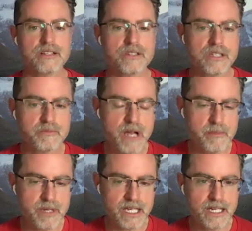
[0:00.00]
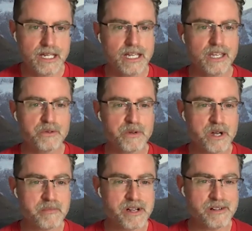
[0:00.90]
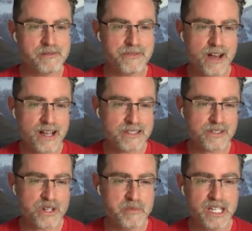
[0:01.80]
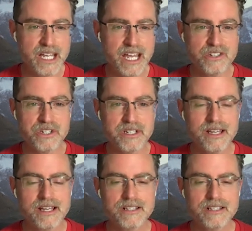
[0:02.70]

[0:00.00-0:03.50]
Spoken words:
so this might be in the realm of thoughts or communication.